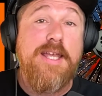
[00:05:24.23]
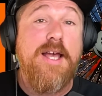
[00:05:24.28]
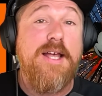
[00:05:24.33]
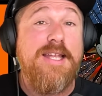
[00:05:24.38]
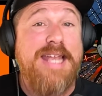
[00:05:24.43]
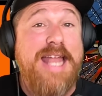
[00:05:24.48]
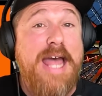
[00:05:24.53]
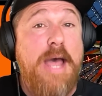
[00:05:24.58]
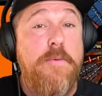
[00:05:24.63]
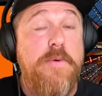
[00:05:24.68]

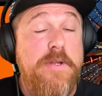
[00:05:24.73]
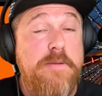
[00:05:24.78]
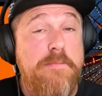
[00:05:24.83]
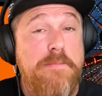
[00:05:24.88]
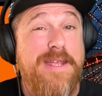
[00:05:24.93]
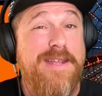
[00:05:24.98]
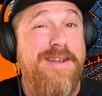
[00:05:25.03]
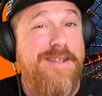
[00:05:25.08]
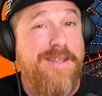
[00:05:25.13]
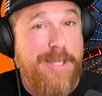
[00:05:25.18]
allowing
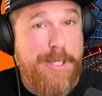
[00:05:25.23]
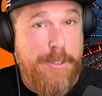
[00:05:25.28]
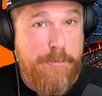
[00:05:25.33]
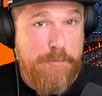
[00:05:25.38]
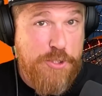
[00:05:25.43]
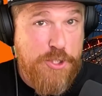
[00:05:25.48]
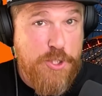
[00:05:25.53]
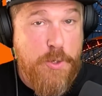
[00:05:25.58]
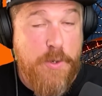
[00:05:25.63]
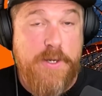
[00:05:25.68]
me to keep
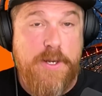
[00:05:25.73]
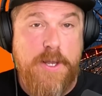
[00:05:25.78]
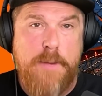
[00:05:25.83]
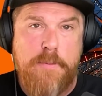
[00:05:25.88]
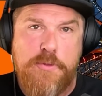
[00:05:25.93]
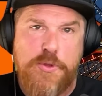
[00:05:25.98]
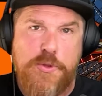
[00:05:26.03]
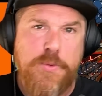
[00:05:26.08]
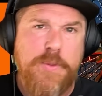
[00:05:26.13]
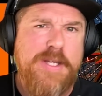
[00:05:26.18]
showing
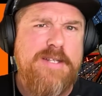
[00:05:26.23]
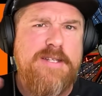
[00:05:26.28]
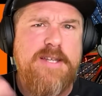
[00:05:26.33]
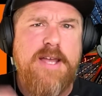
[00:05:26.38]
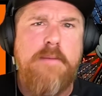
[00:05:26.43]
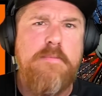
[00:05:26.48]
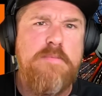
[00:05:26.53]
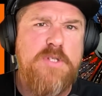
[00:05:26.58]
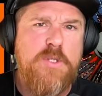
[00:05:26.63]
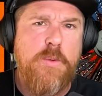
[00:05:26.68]
up 3
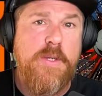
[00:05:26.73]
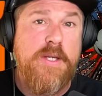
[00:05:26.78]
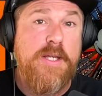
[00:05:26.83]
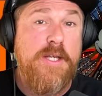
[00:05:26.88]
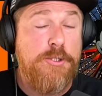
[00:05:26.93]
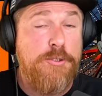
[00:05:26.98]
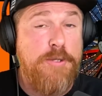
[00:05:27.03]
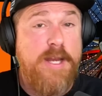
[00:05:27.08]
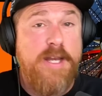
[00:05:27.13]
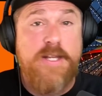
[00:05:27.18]
times a week,
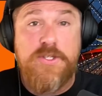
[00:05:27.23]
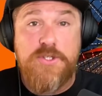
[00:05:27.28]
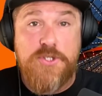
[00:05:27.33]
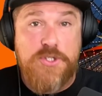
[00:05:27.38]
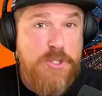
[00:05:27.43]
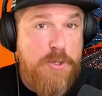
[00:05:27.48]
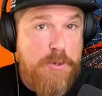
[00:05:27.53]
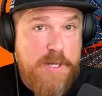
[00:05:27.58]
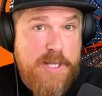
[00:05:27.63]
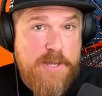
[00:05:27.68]
creating
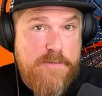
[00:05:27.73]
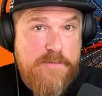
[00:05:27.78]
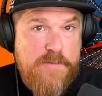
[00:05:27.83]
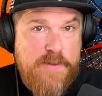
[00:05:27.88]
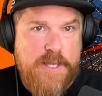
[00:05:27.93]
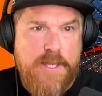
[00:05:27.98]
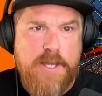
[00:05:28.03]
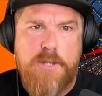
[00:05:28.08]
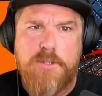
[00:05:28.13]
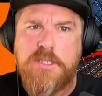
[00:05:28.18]
studio
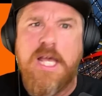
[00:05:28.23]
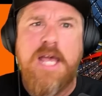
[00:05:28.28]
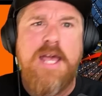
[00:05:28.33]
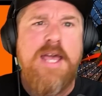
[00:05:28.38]
videos,